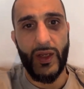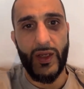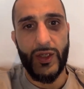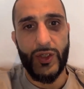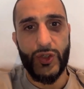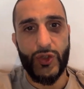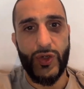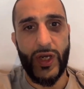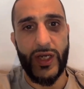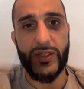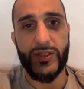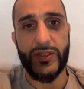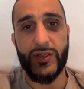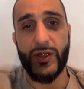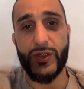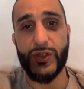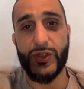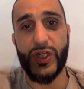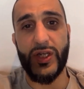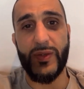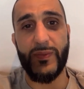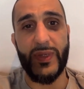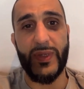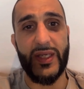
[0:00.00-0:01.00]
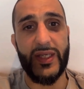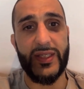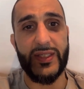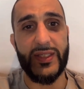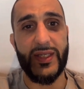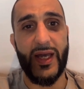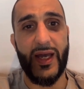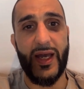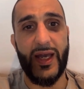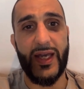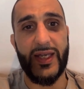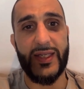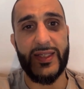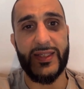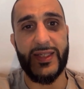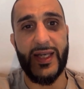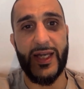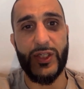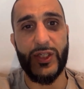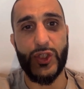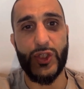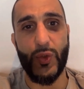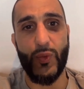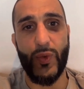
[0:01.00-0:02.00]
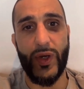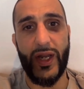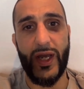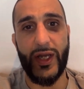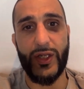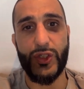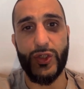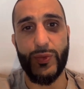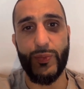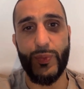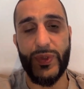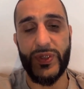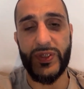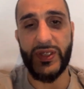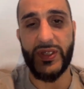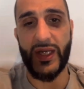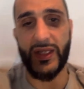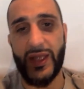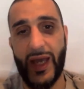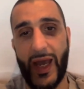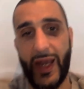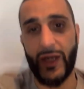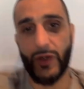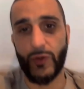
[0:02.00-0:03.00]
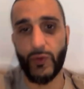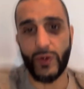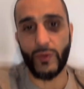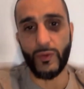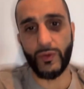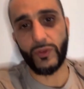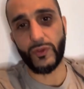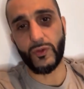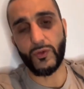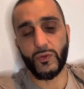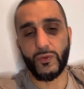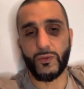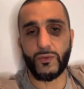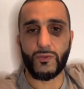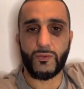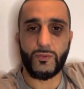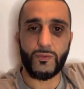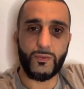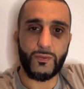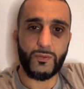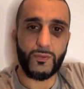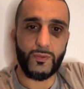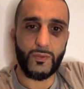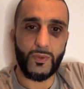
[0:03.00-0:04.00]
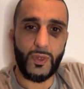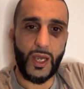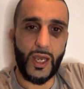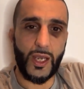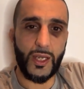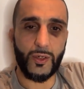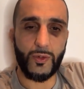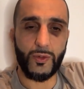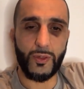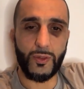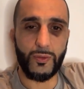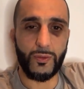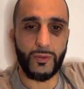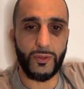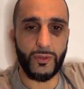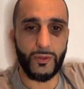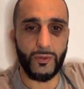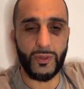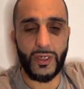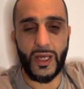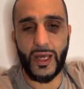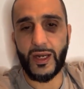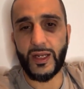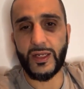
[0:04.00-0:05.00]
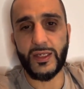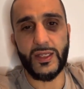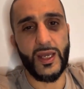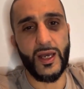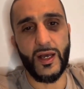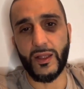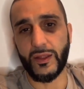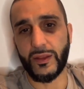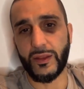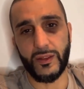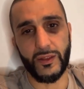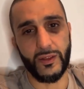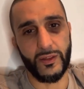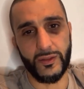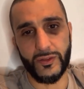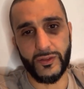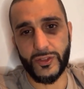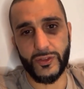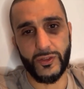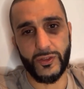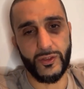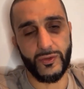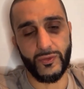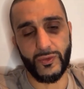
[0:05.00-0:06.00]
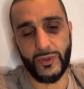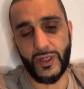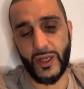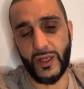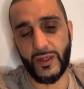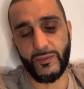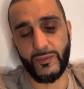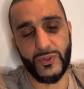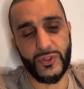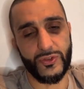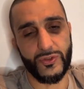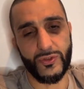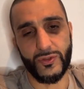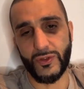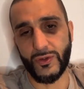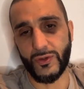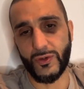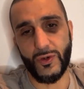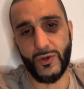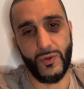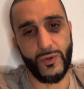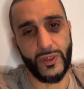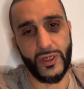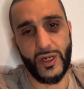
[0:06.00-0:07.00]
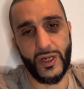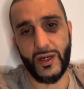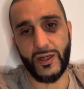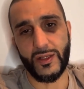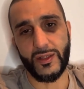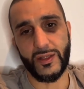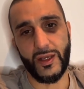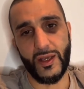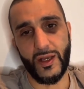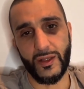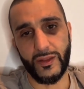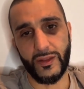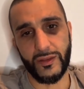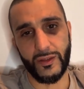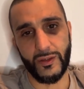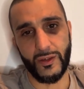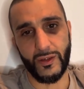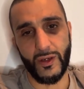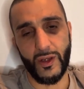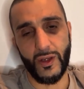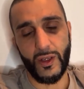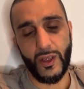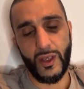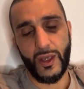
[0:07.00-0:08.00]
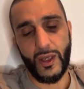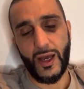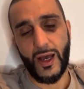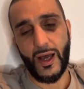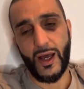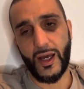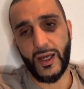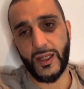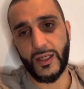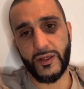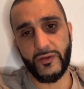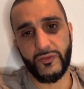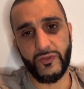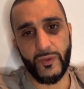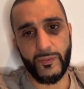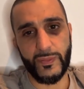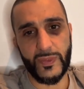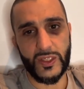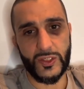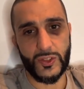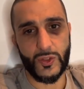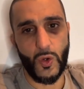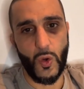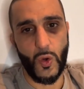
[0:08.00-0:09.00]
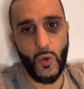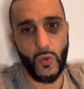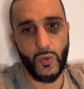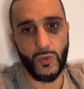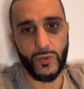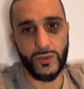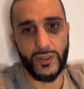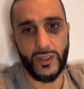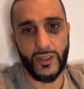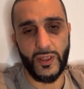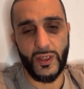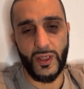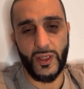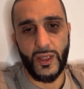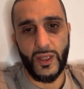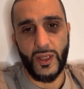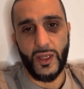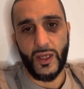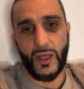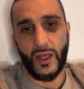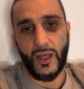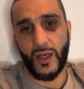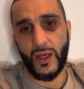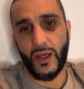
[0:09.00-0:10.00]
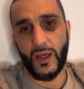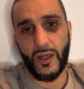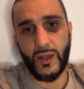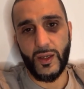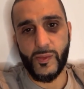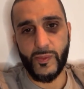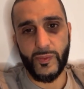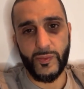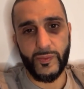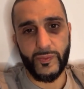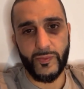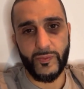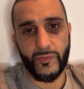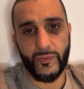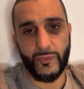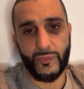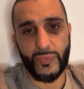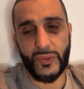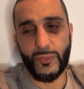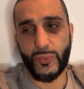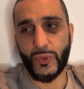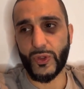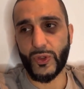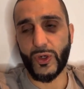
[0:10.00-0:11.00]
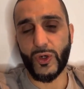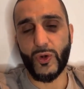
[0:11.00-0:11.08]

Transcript: TriStar Gym is essential 100%. I agree with you. I agree with you. We're not any healthier, sir. We're not Mr. Logo. We're not any healthier hiding from this cold. People are